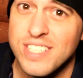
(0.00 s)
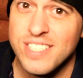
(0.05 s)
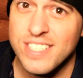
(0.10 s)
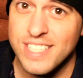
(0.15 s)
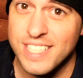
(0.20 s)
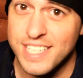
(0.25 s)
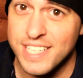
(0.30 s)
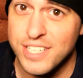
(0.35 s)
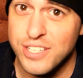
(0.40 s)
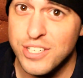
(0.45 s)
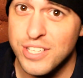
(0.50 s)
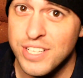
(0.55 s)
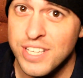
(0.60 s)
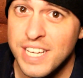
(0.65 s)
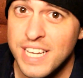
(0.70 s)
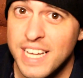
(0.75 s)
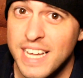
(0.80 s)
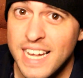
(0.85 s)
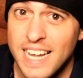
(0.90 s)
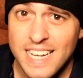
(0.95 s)
is
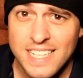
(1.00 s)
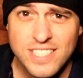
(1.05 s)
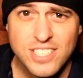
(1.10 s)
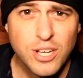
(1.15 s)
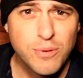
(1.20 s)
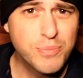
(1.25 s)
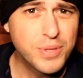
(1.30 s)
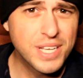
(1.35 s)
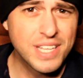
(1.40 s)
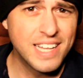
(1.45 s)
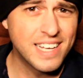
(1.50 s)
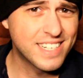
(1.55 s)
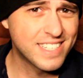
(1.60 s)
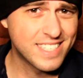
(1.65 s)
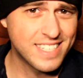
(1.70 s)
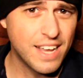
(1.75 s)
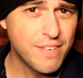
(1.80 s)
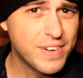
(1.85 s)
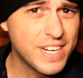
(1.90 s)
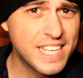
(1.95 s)
legal, and something like
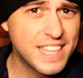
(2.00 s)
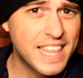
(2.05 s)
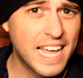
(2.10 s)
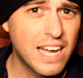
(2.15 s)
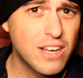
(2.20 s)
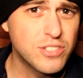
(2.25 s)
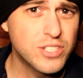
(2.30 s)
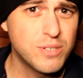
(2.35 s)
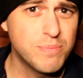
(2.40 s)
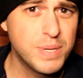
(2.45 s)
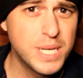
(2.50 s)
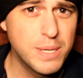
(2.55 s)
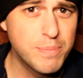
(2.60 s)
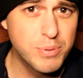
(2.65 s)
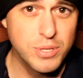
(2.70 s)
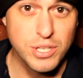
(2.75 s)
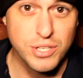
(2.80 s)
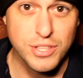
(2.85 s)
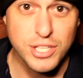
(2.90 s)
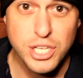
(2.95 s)
70,000
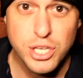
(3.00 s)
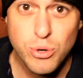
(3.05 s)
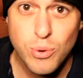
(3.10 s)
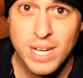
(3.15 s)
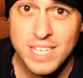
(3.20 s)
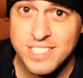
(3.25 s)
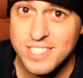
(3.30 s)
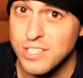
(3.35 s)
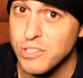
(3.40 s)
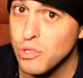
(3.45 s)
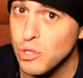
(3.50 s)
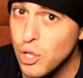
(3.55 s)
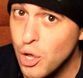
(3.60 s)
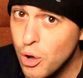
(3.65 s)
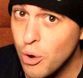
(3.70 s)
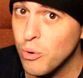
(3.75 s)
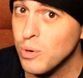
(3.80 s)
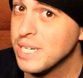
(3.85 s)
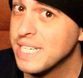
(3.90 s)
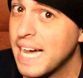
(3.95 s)
people in the US
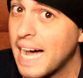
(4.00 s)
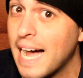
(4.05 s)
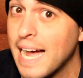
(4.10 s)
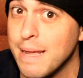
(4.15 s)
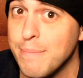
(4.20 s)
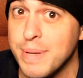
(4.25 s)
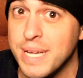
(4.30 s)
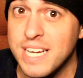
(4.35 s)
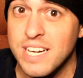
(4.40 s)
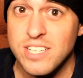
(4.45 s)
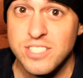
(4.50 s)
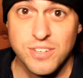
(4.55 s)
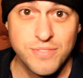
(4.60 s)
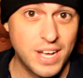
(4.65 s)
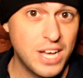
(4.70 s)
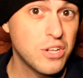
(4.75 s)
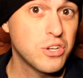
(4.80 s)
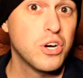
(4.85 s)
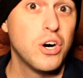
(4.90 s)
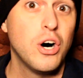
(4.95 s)
alone die because of
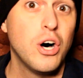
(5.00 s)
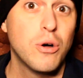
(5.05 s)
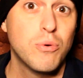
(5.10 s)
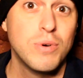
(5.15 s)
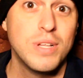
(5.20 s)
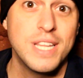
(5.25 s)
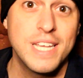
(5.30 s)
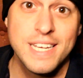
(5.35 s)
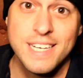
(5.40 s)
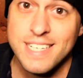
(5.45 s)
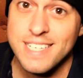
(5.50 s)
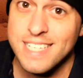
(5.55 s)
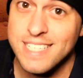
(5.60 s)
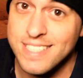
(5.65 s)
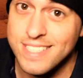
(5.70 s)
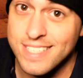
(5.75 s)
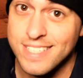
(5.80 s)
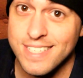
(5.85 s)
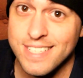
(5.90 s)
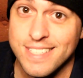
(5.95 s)
alcohol related
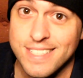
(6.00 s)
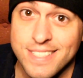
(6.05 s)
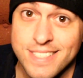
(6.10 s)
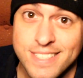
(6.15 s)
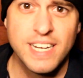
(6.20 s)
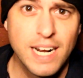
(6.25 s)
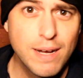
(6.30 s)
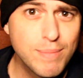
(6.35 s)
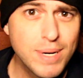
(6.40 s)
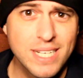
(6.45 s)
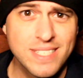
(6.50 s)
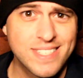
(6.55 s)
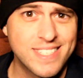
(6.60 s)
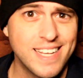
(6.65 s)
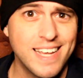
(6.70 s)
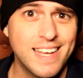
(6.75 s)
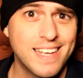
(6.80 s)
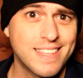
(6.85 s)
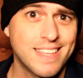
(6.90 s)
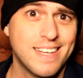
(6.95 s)
incidents. And I'm not
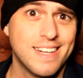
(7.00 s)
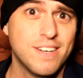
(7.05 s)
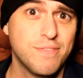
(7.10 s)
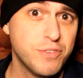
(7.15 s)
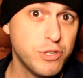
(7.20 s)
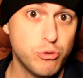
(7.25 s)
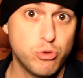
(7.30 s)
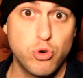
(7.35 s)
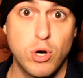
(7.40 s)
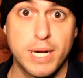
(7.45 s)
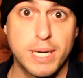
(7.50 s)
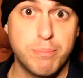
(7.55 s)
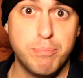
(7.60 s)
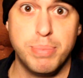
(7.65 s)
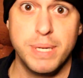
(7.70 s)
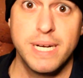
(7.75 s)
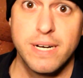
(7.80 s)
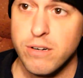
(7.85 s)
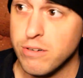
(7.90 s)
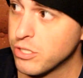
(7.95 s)
saying that if you
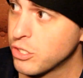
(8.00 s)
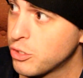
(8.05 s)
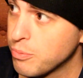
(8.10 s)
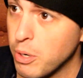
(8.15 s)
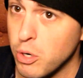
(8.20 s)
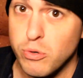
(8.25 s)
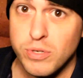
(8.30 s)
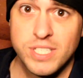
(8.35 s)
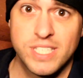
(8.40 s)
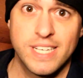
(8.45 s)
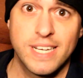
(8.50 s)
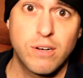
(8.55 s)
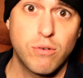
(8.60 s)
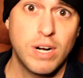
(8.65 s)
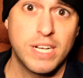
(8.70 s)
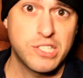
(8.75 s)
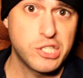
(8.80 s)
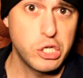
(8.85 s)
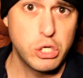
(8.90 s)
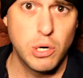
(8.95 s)
drink beer and smoke
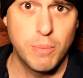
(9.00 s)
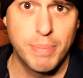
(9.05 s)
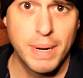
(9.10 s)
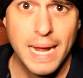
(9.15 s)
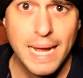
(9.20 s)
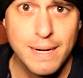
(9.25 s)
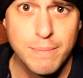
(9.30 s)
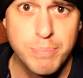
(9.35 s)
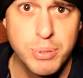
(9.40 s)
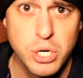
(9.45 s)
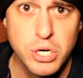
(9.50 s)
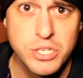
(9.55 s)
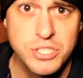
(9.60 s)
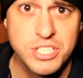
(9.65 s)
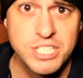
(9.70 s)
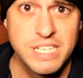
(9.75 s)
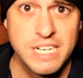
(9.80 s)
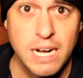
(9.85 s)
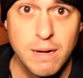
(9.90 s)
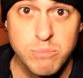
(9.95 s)
cigarettes, you're a bad
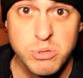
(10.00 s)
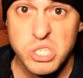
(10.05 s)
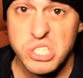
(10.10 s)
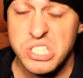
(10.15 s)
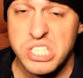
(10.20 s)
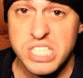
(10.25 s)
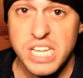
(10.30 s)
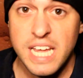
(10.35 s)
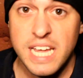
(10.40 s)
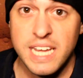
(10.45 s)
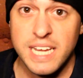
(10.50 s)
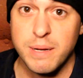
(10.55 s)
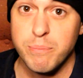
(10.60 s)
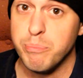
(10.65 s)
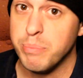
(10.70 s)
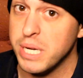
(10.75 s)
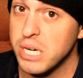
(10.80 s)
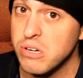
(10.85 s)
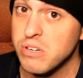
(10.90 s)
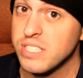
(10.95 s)
person. I'm just
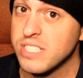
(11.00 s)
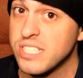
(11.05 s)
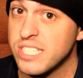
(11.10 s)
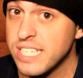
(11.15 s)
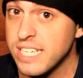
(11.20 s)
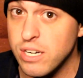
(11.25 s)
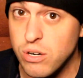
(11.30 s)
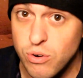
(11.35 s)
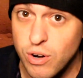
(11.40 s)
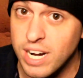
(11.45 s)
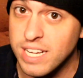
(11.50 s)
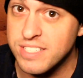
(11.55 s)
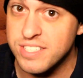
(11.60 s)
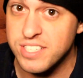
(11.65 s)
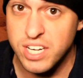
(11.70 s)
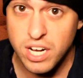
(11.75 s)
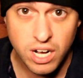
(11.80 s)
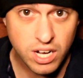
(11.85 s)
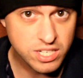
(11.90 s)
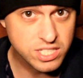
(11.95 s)
saying beer and
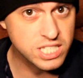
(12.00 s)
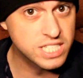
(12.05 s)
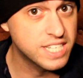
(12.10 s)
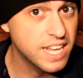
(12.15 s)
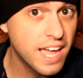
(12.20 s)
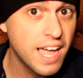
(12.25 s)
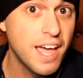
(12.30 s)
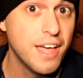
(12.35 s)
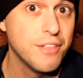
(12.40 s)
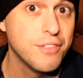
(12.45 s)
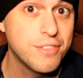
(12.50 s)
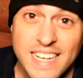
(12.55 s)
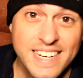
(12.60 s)
cigarettes cause death.